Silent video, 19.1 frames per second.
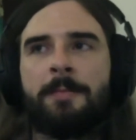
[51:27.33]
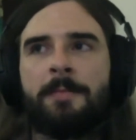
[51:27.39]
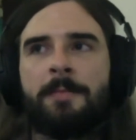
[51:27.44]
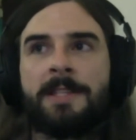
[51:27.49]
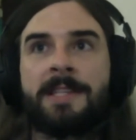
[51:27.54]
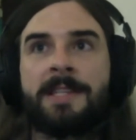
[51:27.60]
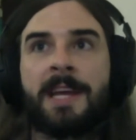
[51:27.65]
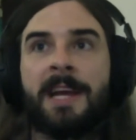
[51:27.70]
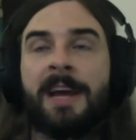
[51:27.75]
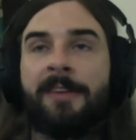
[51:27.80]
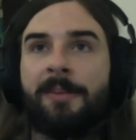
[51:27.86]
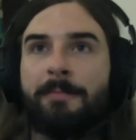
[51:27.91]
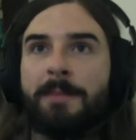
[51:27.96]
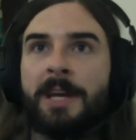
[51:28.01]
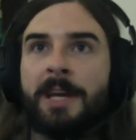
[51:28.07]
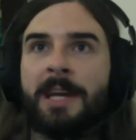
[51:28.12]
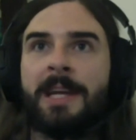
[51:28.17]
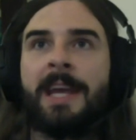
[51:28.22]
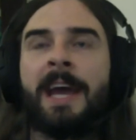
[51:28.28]
It's going to have a
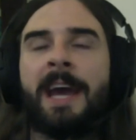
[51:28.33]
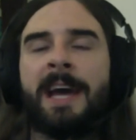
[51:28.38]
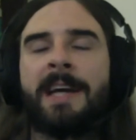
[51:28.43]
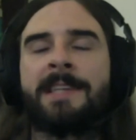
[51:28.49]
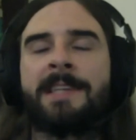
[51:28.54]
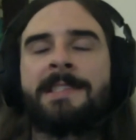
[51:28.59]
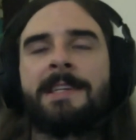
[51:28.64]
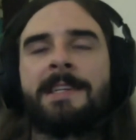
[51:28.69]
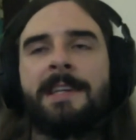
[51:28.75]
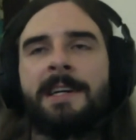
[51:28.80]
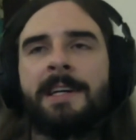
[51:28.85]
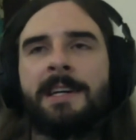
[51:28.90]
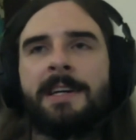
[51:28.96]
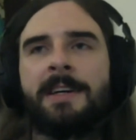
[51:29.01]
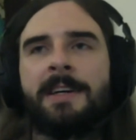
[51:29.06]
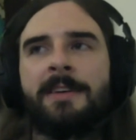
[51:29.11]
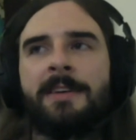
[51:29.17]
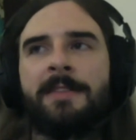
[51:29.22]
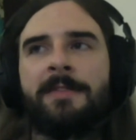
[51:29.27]
big cast
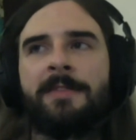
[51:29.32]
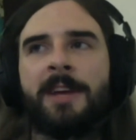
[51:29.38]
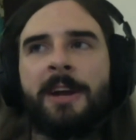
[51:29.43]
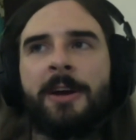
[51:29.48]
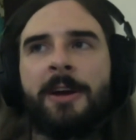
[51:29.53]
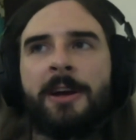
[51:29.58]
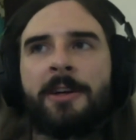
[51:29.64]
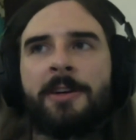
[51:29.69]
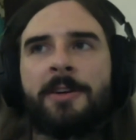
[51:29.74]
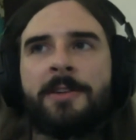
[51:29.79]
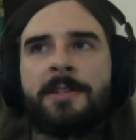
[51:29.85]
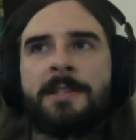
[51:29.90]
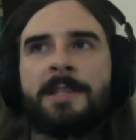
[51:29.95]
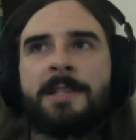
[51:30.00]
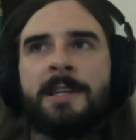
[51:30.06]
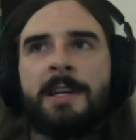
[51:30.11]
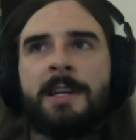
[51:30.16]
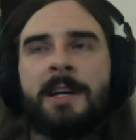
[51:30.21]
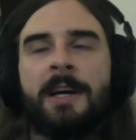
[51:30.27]
of characters,
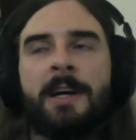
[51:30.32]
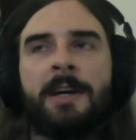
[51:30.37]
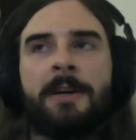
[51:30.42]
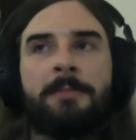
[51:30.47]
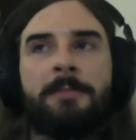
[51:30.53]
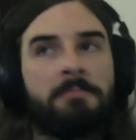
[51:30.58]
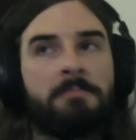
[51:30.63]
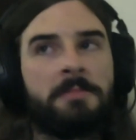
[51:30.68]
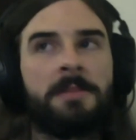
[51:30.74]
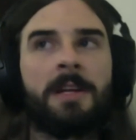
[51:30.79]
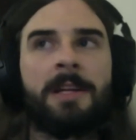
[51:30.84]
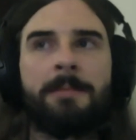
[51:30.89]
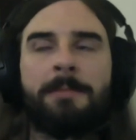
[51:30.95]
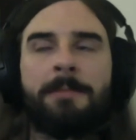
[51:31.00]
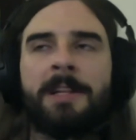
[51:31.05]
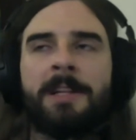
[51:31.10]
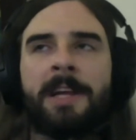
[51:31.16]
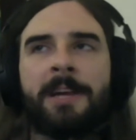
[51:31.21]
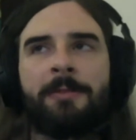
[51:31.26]
a
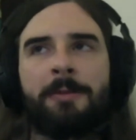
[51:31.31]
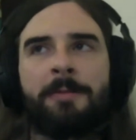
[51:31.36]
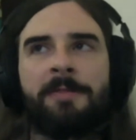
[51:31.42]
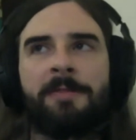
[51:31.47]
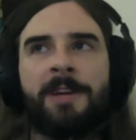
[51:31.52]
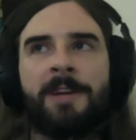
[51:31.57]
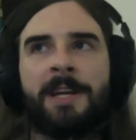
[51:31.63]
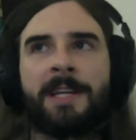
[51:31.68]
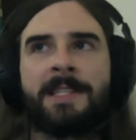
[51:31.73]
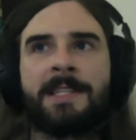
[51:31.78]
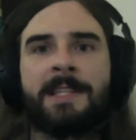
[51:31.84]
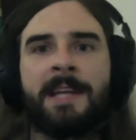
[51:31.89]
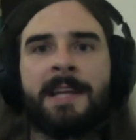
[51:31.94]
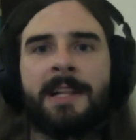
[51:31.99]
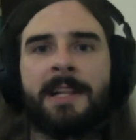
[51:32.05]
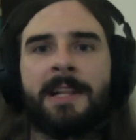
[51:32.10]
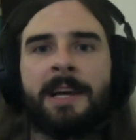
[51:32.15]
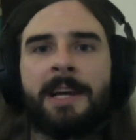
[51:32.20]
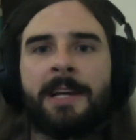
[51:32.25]
bit like Ruby Phoenix in
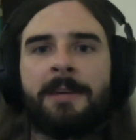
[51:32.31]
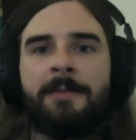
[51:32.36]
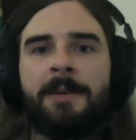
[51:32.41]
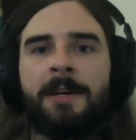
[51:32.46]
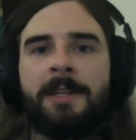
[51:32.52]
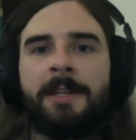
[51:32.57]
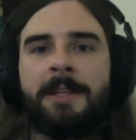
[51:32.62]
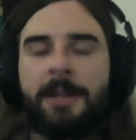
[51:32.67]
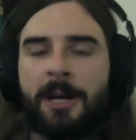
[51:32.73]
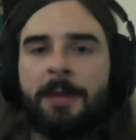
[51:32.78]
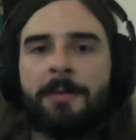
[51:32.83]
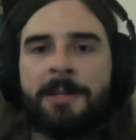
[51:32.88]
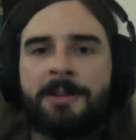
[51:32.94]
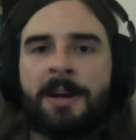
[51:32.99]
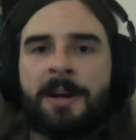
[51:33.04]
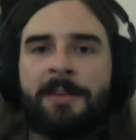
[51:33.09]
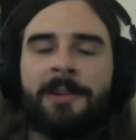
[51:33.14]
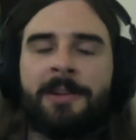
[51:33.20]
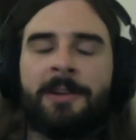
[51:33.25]
that they're going to be
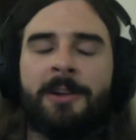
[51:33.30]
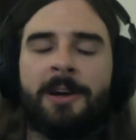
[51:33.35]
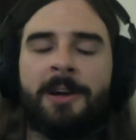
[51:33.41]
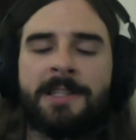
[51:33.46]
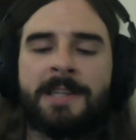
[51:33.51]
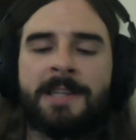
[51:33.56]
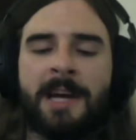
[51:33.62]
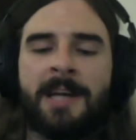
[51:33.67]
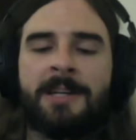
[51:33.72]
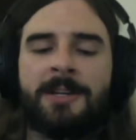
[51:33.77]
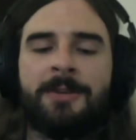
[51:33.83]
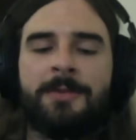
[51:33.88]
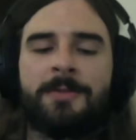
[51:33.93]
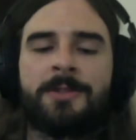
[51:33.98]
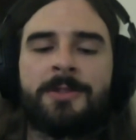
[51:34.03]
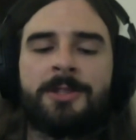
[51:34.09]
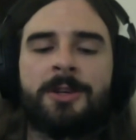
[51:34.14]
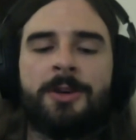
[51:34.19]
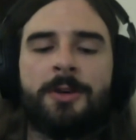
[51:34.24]
traveling alongside you,
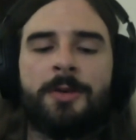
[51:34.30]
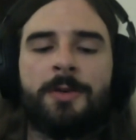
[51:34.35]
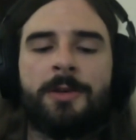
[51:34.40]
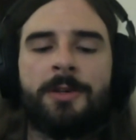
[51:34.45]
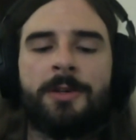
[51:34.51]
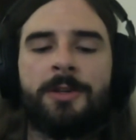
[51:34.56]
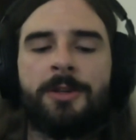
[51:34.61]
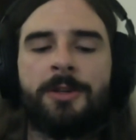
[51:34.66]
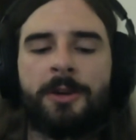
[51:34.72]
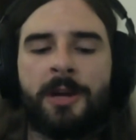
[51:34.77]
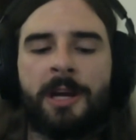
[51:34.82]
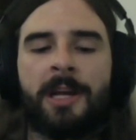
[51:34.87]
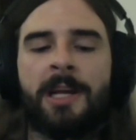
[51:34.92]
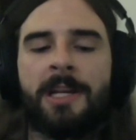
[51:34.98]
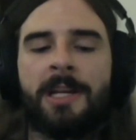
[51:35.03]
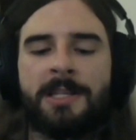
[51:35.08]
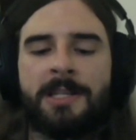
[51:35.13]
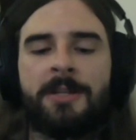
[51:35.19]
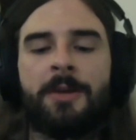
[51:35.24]
so you're going to
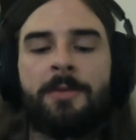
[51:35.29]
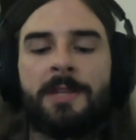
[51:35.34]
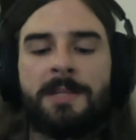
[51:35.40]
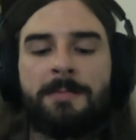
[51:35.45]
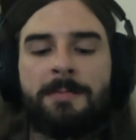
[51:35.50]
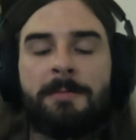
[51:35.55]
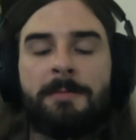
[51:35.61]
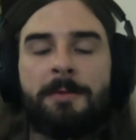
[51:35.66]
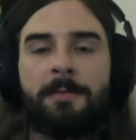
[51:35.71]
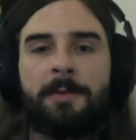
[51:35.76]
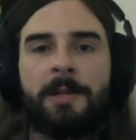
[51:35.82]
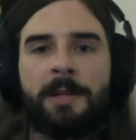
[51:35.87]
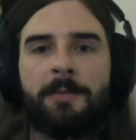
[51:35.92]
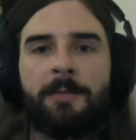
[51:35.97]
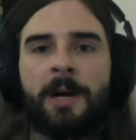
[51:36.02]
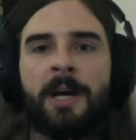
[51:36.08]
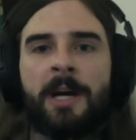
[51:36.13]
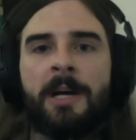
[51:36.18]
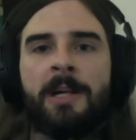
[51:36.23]
get to know these people really
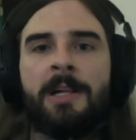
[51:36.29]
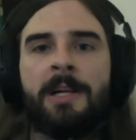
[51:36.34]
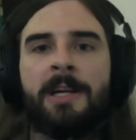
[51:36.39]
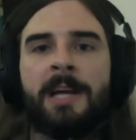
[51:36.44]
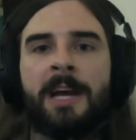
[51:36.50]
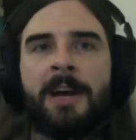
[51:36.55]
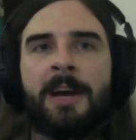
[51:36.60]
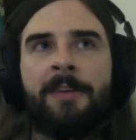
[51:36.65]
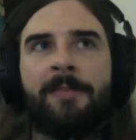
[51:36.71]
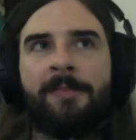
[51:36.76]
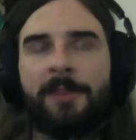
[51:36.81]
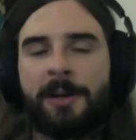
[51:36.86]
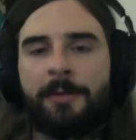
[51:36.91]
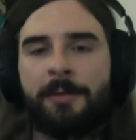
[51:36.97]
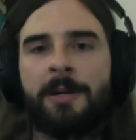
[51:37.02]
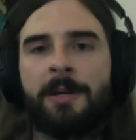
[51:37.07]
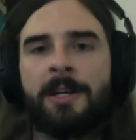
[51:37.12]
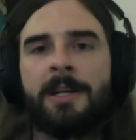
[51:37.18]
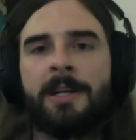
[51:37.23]
well and have
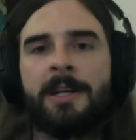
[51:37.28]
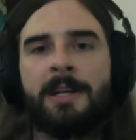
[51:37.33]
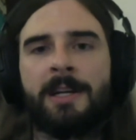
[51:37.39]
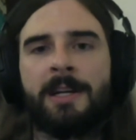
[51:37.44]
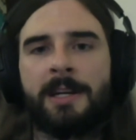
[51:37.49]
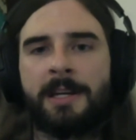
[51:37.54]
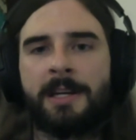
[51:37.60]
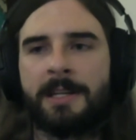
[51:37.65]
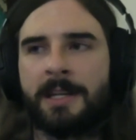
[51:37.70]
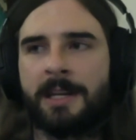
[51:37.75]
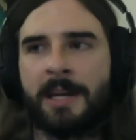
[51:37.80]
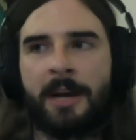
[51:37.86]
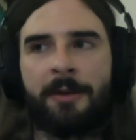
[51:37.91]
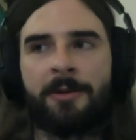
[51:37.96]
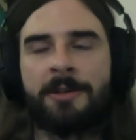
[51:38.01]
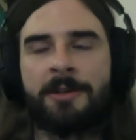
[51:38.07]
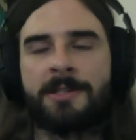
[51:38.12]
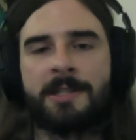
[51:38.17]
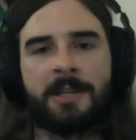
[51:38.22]
frequent
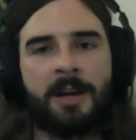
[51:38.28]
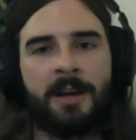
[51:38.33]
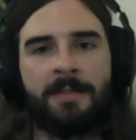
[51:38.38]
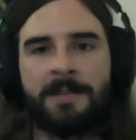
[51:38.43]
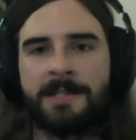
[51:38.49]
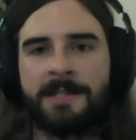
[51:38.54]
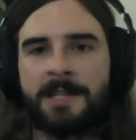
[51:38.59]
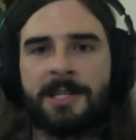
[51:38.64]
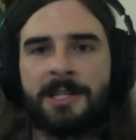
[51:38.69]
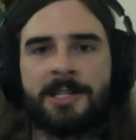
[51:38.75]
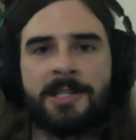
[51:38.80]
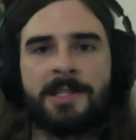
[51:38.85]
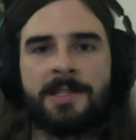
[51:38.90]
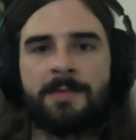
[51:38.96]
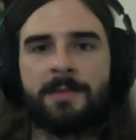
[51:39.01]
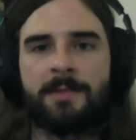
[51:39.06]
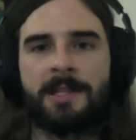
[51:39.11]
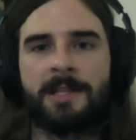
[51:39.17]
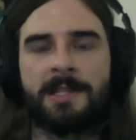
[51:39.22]
encounters and
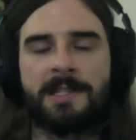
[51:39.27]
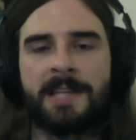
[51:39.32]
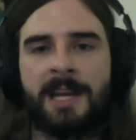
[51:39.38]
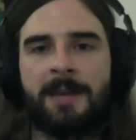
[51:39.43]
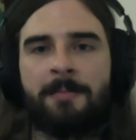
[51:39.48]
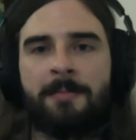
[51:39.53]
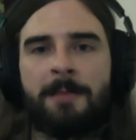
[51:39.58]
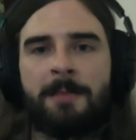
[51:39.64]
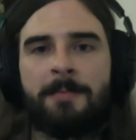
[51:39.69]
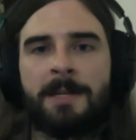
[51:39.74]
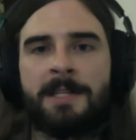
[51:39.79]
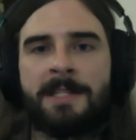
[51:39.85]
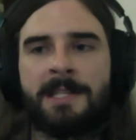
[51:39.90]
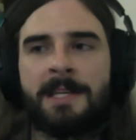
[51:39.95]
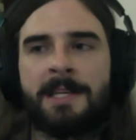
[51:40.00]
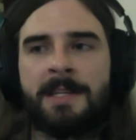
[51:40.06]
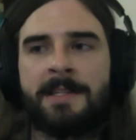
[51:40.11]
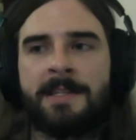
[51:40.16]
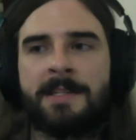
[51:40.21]
conversations with the same
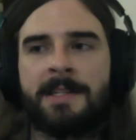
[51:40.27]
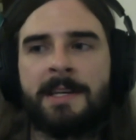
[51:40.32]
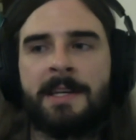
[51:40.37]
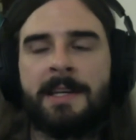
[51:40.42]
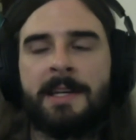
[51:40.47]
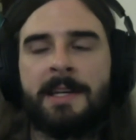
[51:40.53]
NPCs.